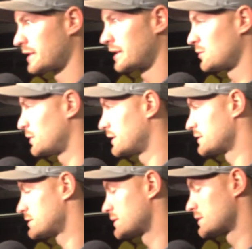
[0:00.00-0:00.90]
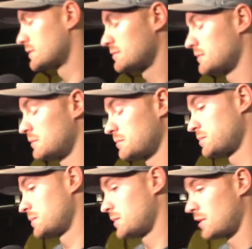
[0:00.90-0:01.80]
and get wins, and
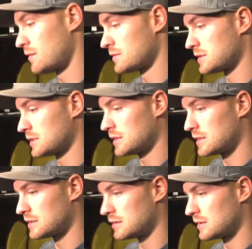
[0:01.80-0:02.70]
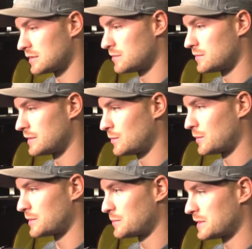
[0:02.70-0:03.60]
obviously it, it
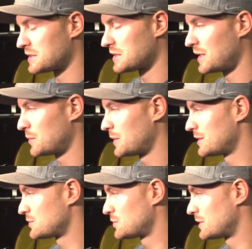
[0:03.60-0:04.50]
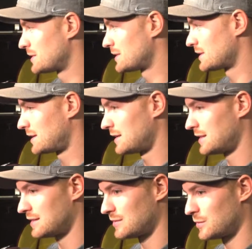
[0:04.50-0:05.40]
went a bit sideways when I got
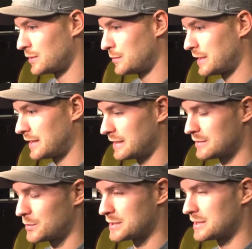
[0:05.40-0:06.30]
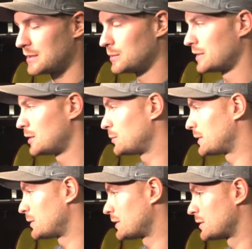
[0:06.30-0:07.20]
hit in Winnipeg and wasn't able to help
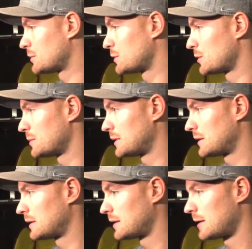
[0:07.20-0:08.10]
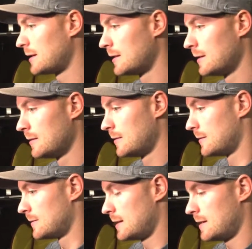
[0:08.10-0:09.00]
out anymore. But uh,
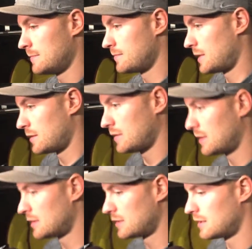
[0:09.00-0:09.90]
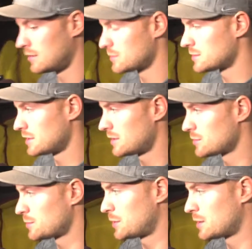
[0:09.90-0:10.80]
yeah, I thought uh, it, was a, it
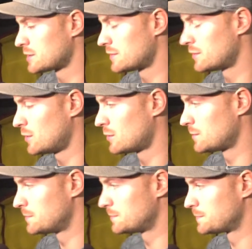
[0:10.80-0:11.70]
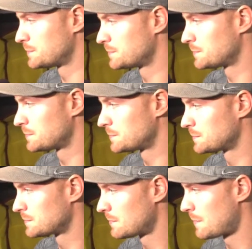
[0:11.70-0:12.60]
was a positive note.
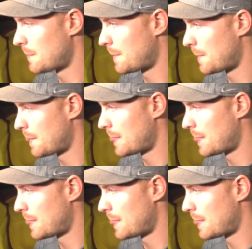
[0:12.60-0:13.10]
They talked a lot